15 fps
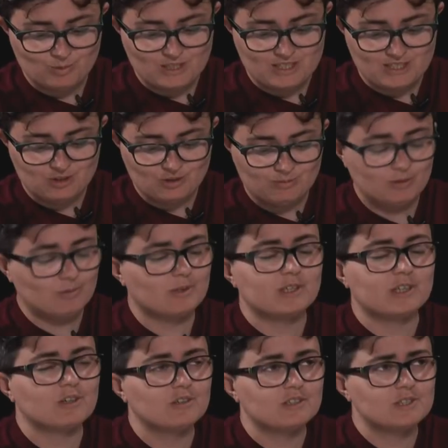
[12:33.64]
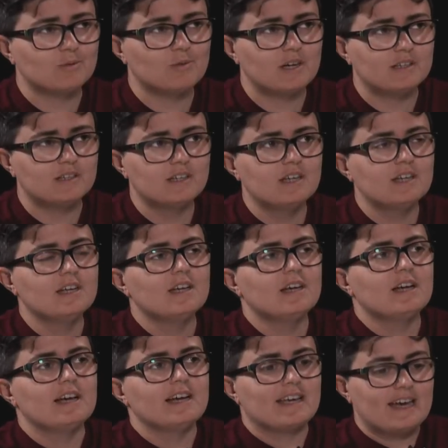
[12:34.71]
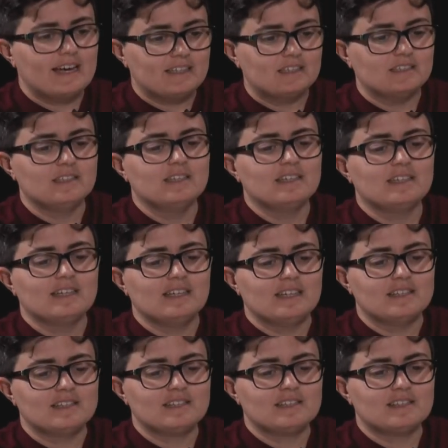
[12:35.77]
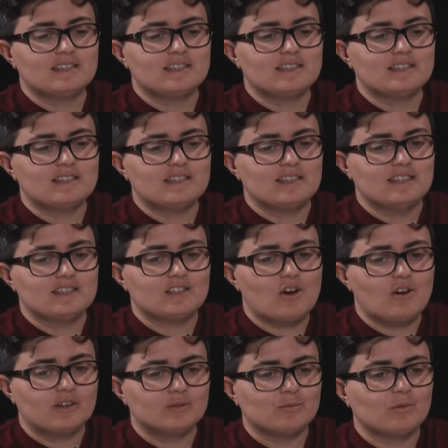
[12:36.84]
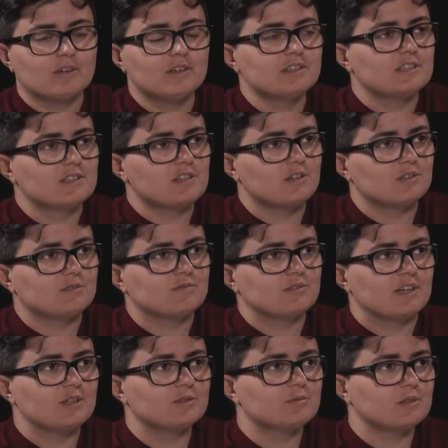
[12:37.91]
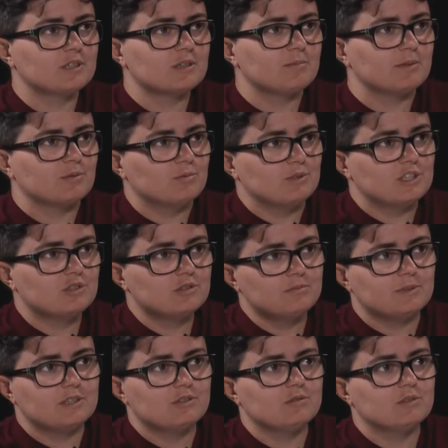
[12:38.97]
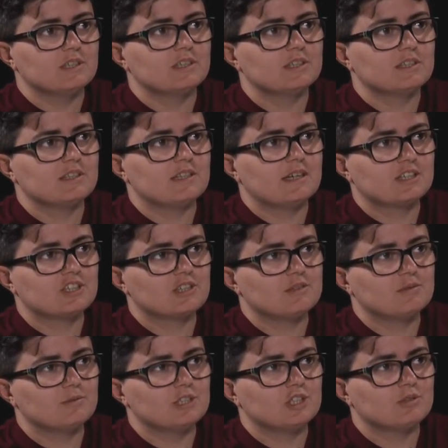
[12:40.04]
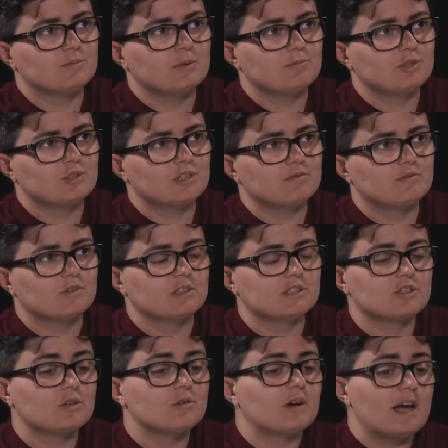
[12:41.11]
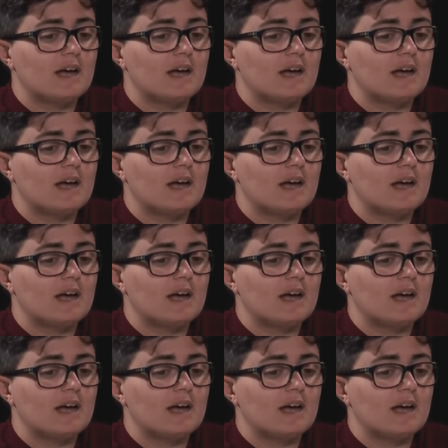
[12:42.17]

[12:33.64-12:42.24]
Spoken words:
need to be working on as well. Again, it's hard work, it's a lot of groundwork, but we should be doing it, and actually we should be pushing for it. So